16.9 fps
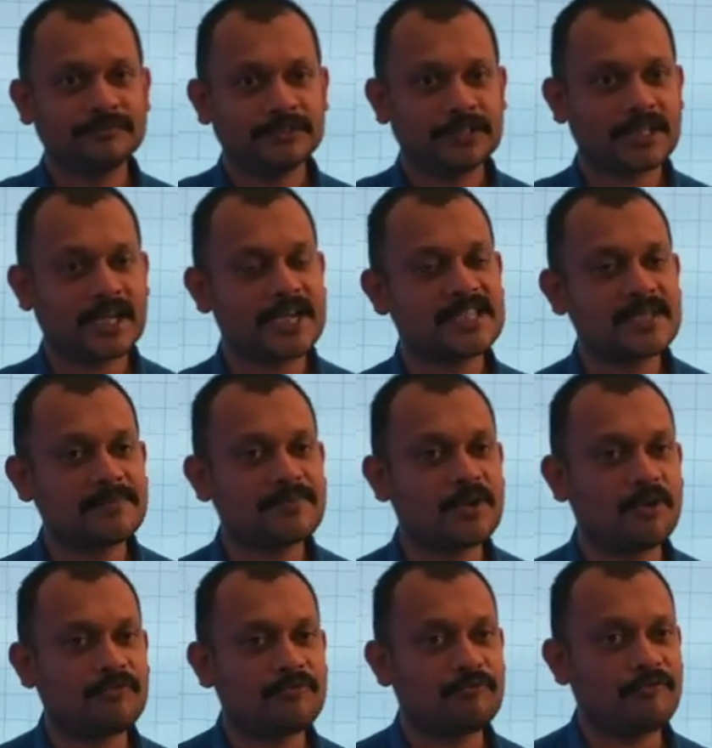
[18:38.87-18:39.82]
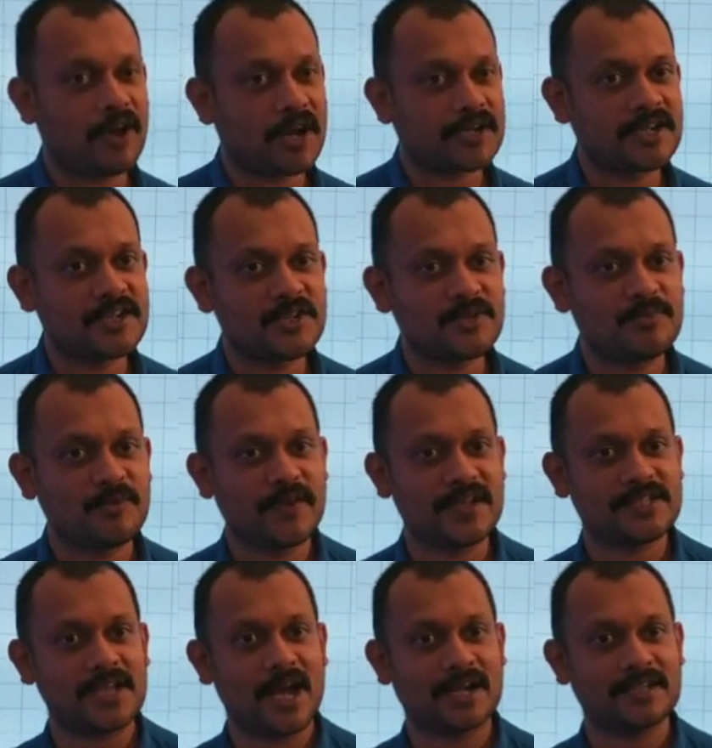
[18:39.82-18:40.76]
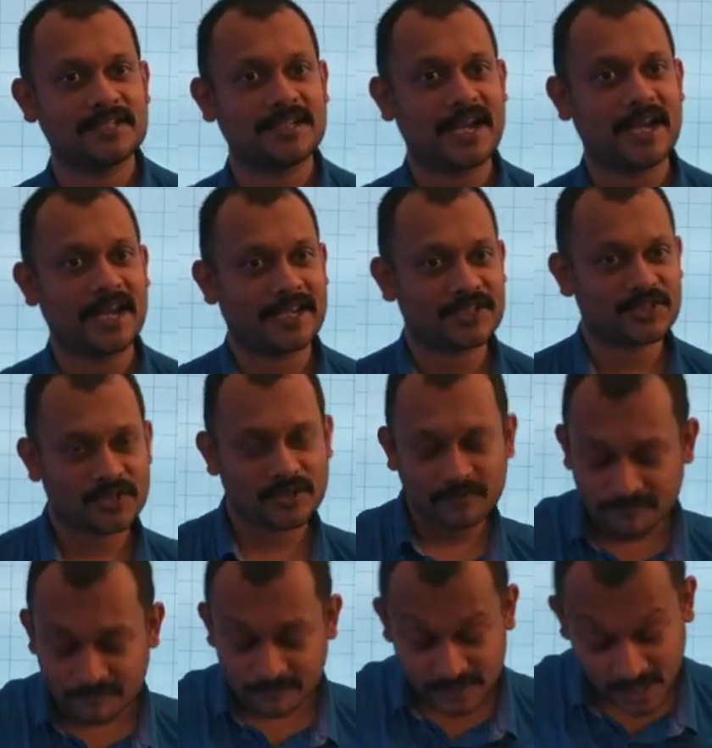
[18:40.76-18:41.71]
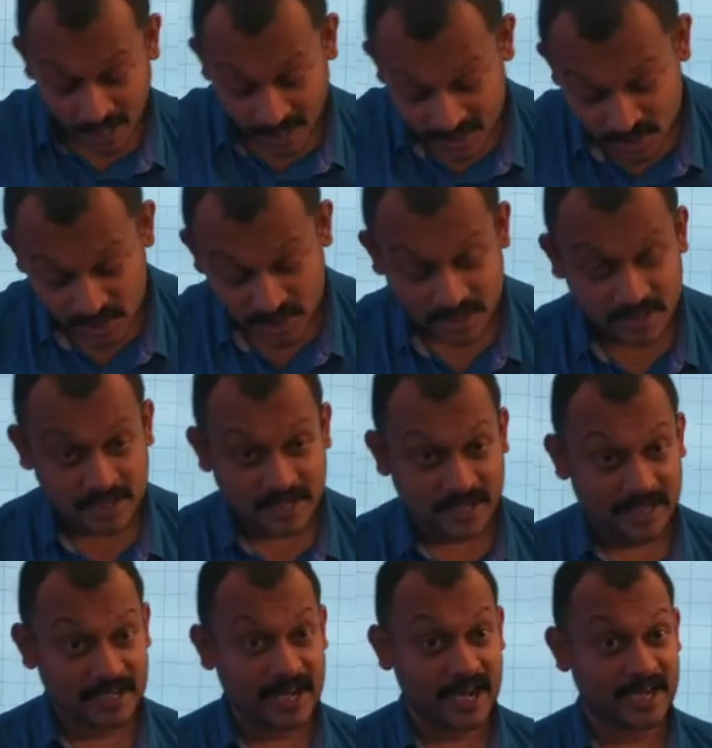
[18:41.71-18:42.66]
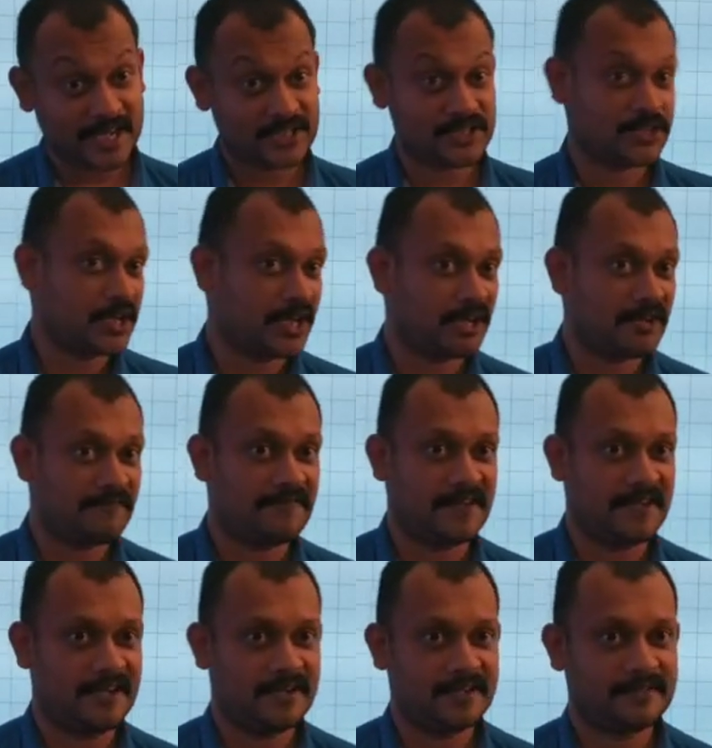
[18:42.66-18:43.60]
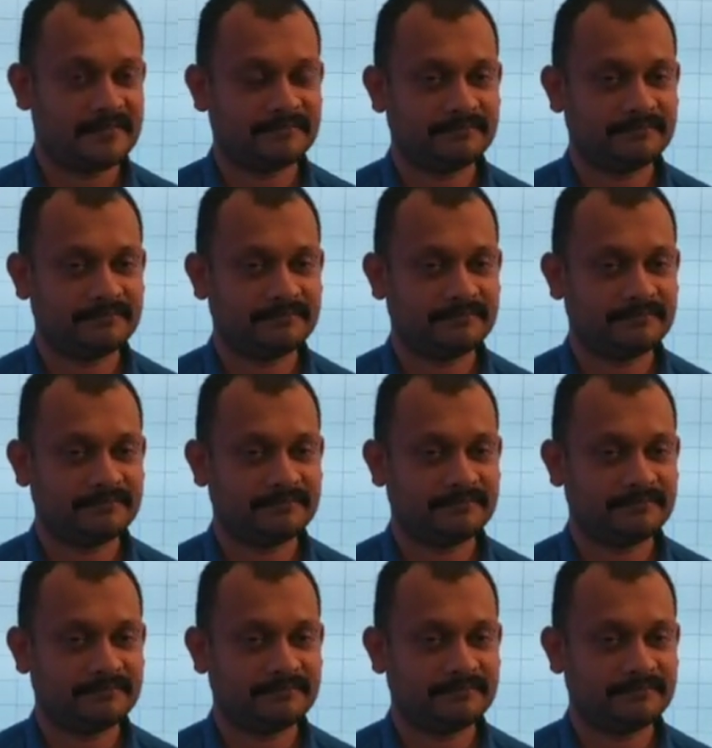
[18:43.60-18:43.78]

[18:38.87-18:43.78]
the concept of work done to move a charge in an external field.